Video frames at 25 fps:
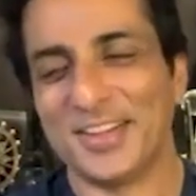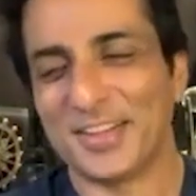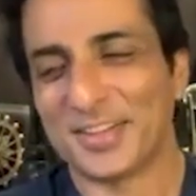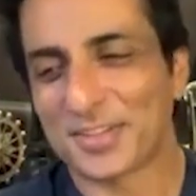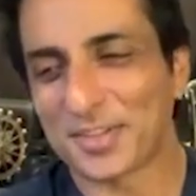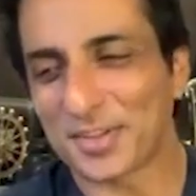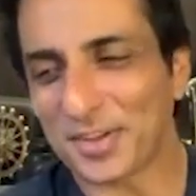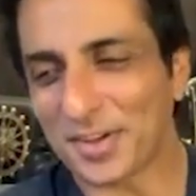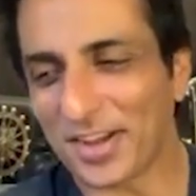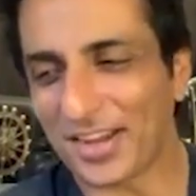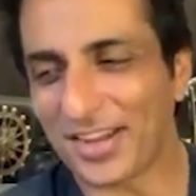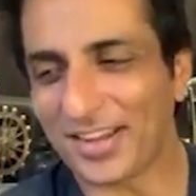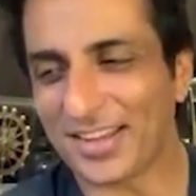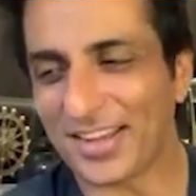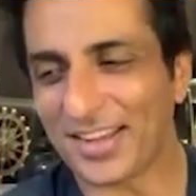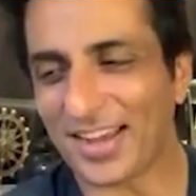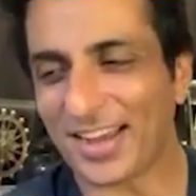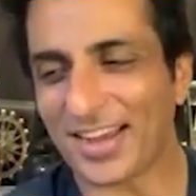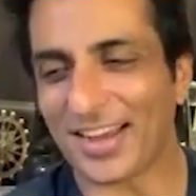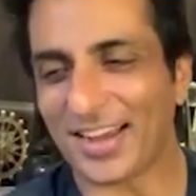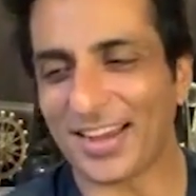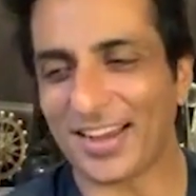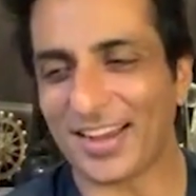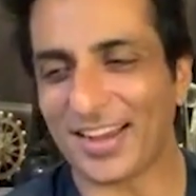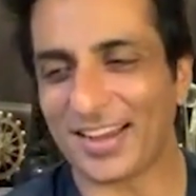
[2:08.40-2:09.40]
So, I
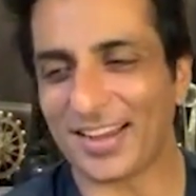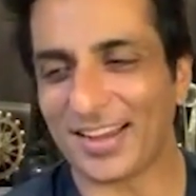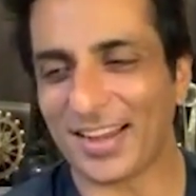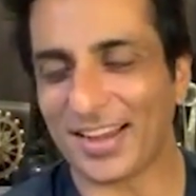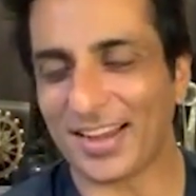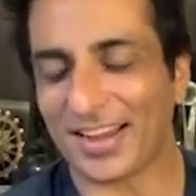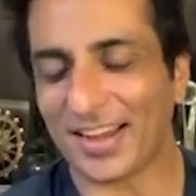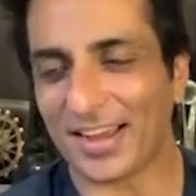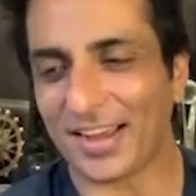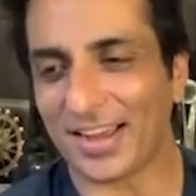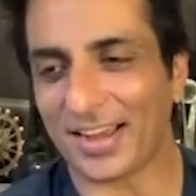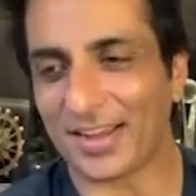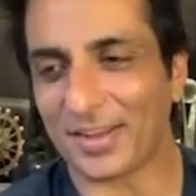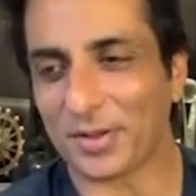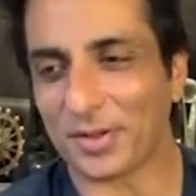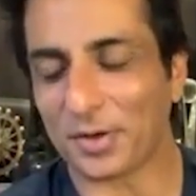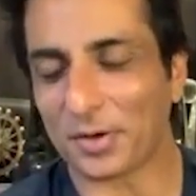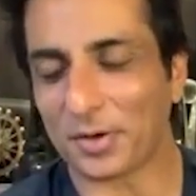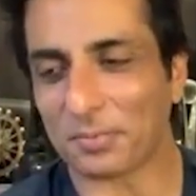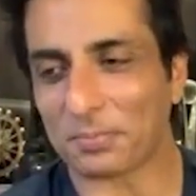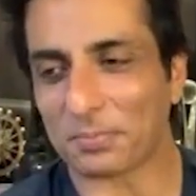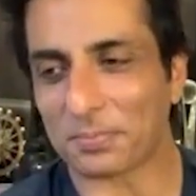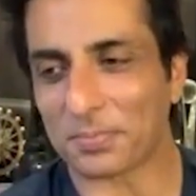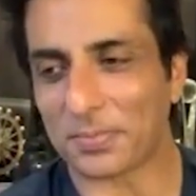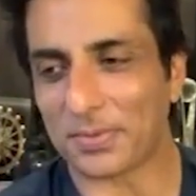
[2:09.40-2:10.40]

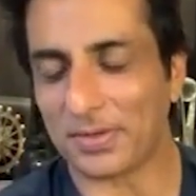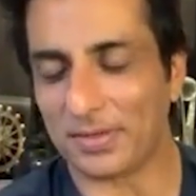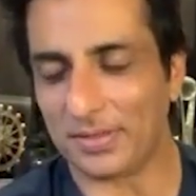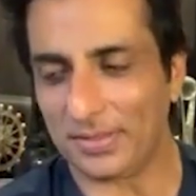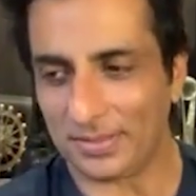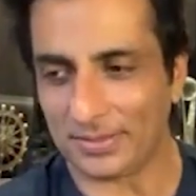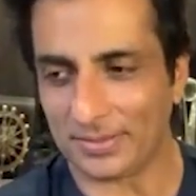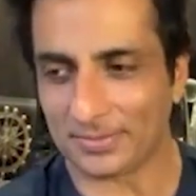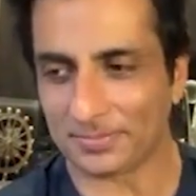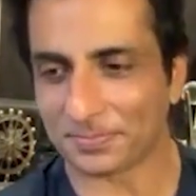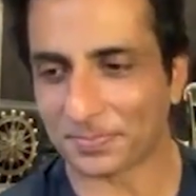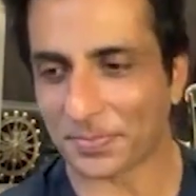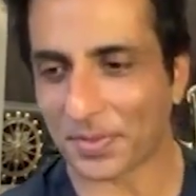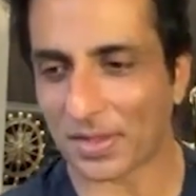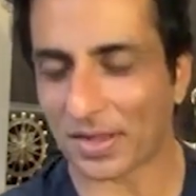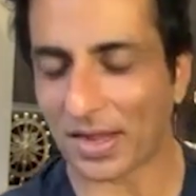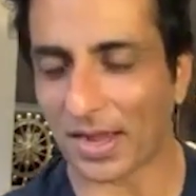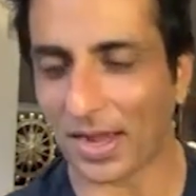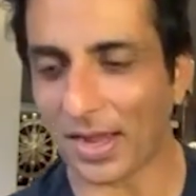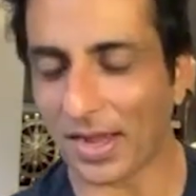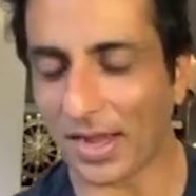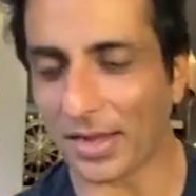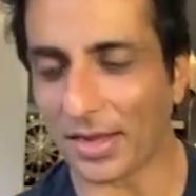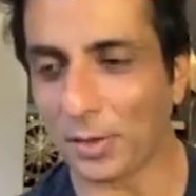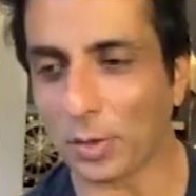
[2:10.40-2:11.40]
know,
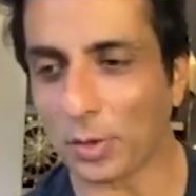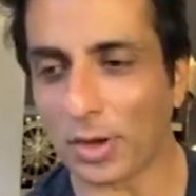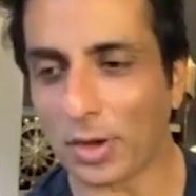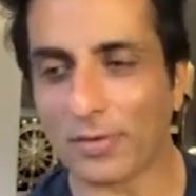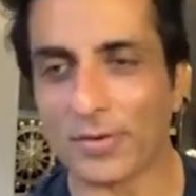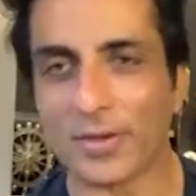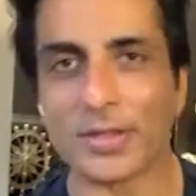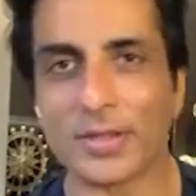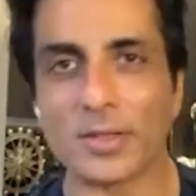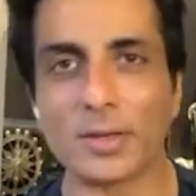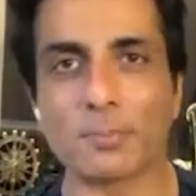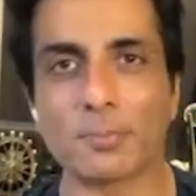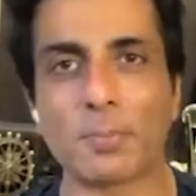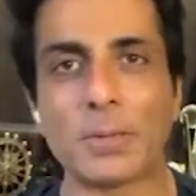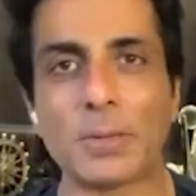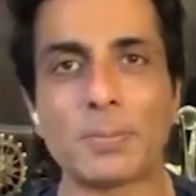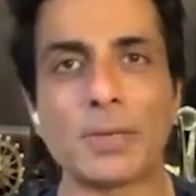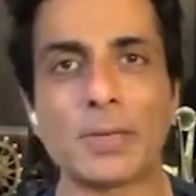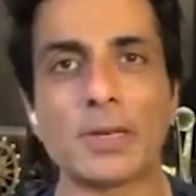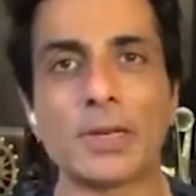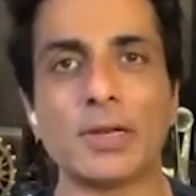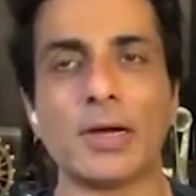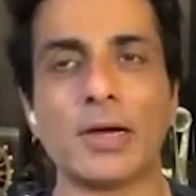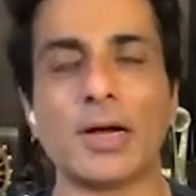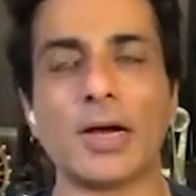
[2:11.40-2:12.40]
Kaveree, that
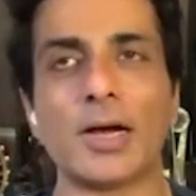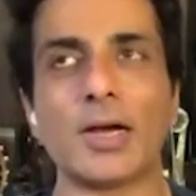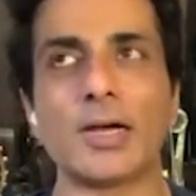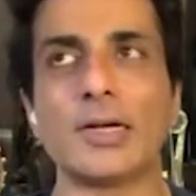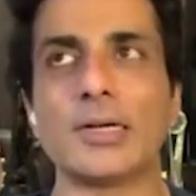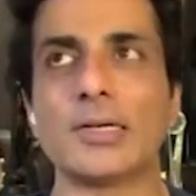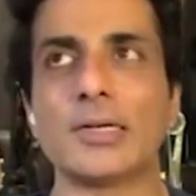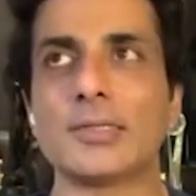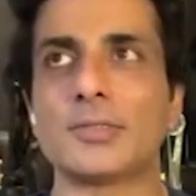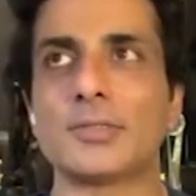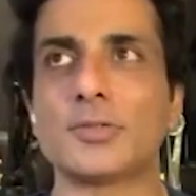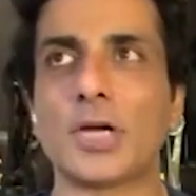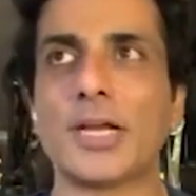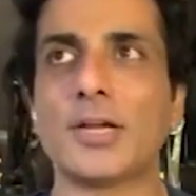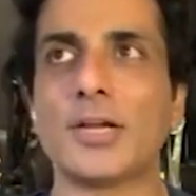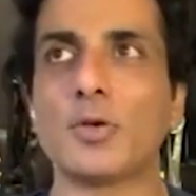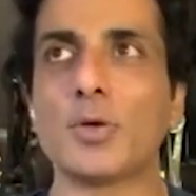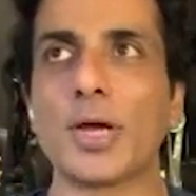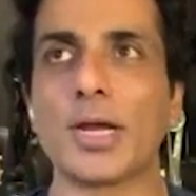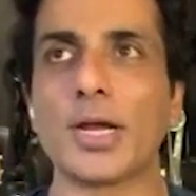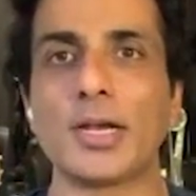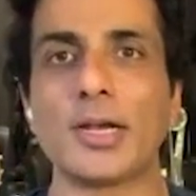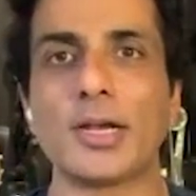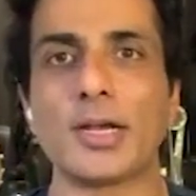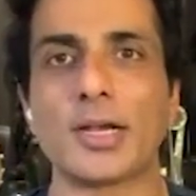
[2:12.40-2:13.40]
people are trying to
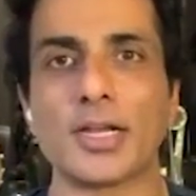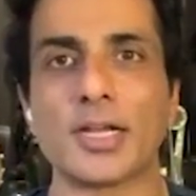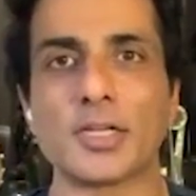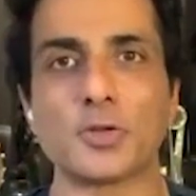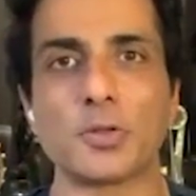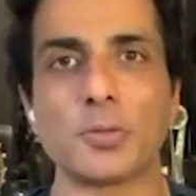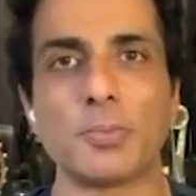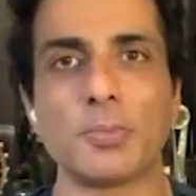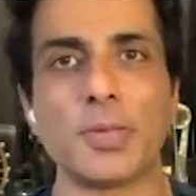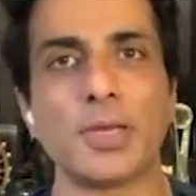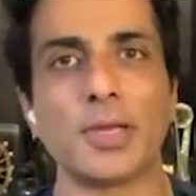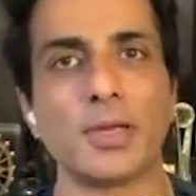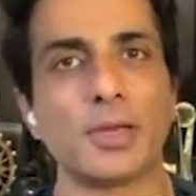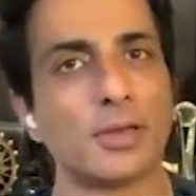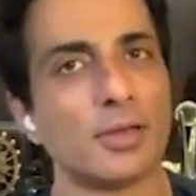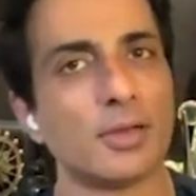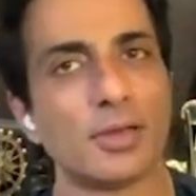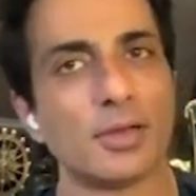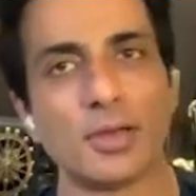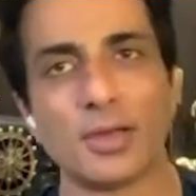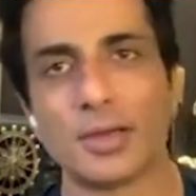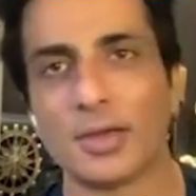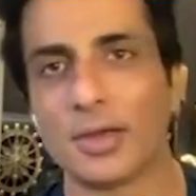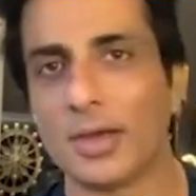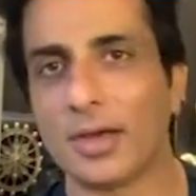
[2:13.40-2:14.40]
get in touch with me,
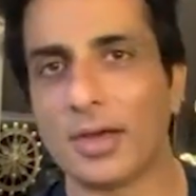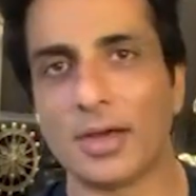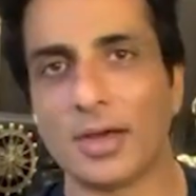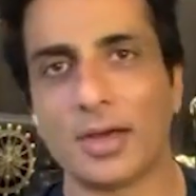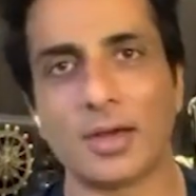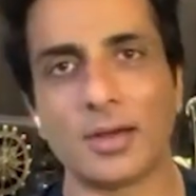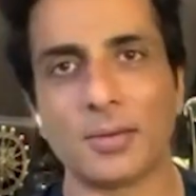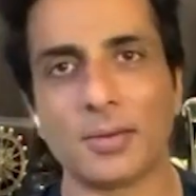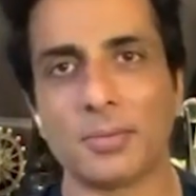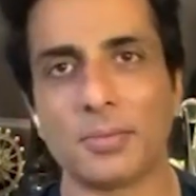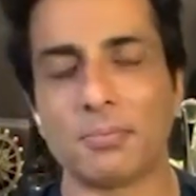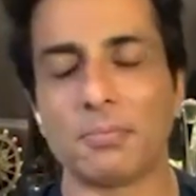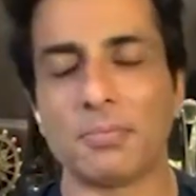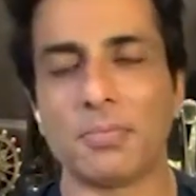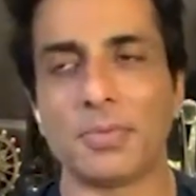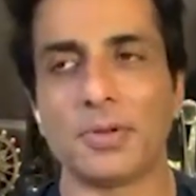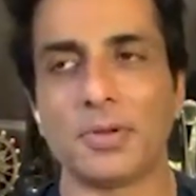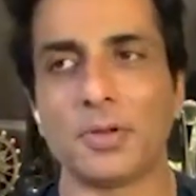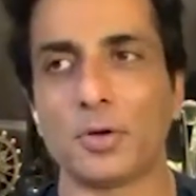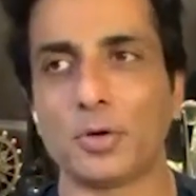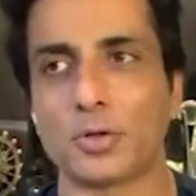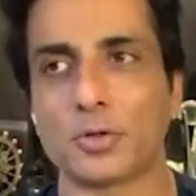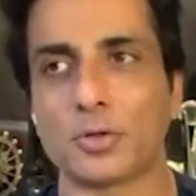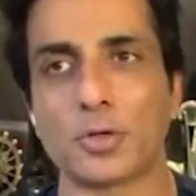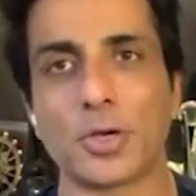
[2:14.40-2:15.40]

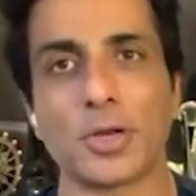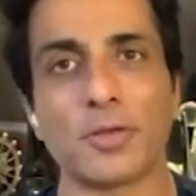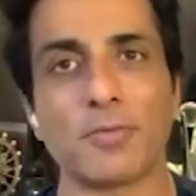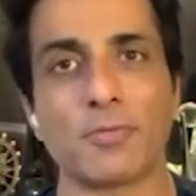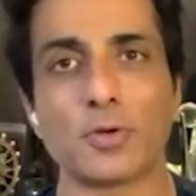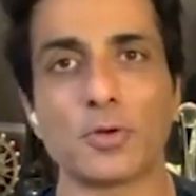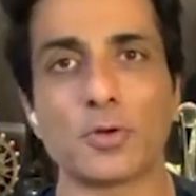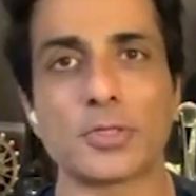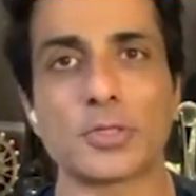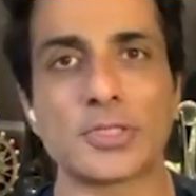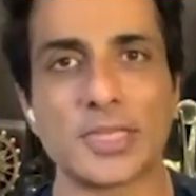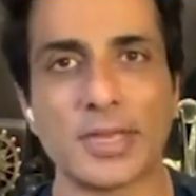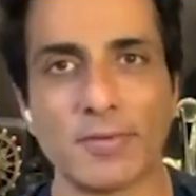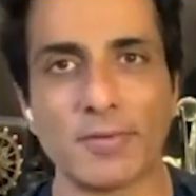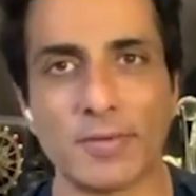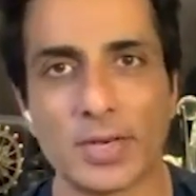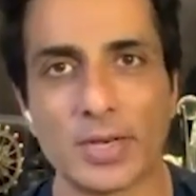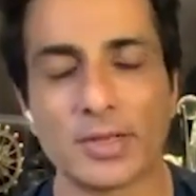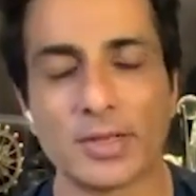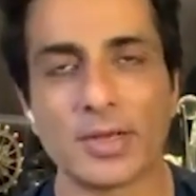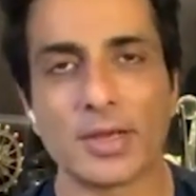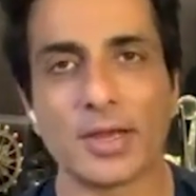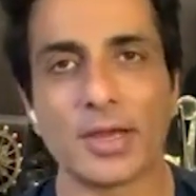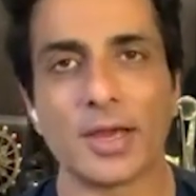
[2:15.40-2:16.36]
24/7.